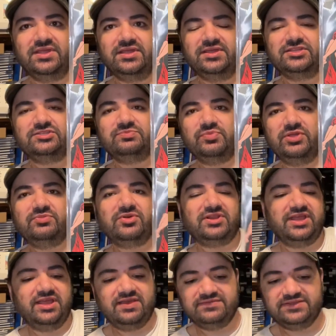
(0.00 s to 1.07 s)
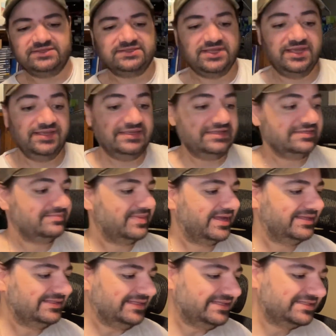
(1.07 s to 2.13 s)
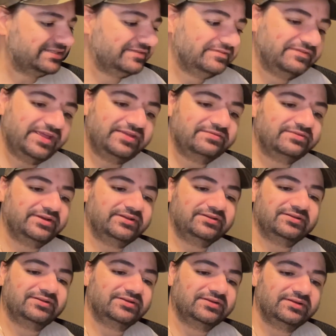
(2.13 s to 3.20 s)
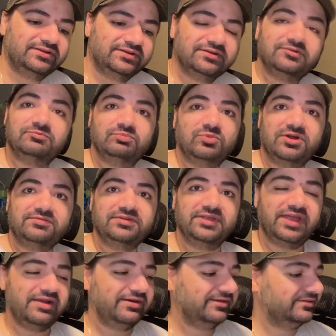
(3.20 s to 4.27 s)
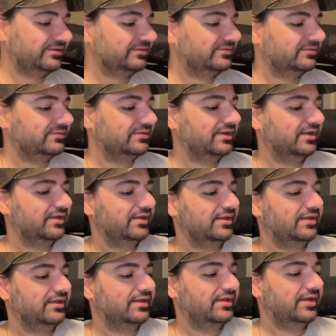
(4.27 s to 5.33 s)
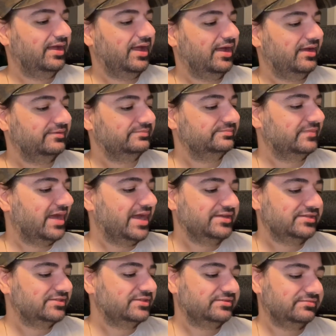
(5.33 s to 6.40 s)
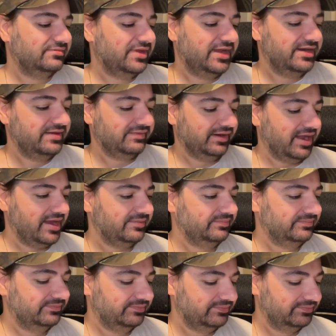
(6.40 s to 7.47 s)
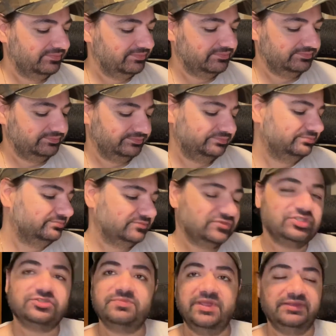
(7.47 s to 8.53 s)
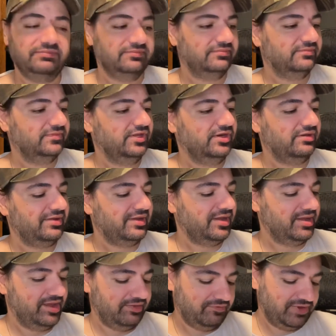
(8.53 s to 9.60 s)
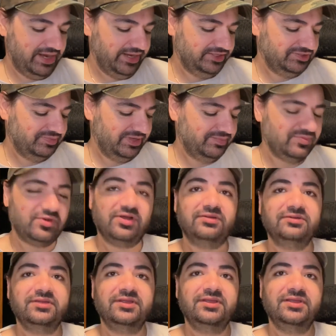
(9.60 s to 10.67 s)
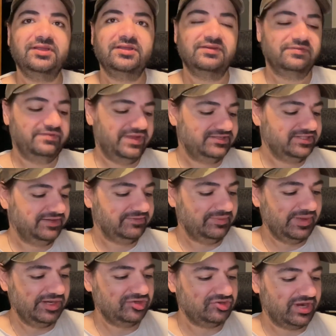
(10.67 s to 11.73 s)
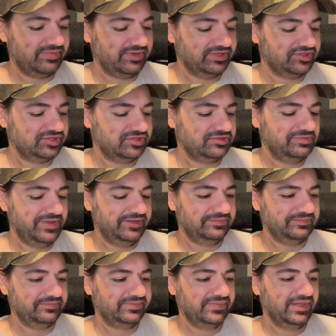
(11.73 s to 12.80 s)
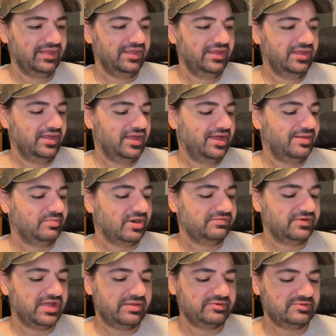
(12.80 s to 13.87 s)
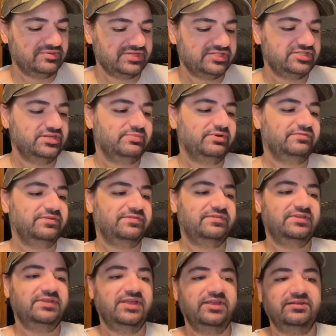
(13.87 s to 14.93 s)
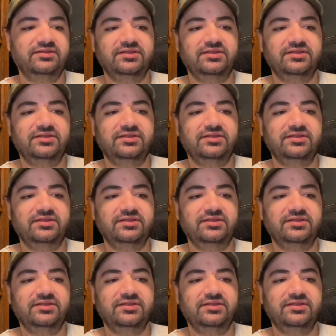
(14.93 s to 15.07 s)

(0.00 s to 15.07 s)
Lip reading: Speedball, I have to say, is my least favorite Marvel character. I never got him. Just me. You know, I don't want any Speedball fans giving me any trouble. It's just me. Marvel Comics Presents number 58.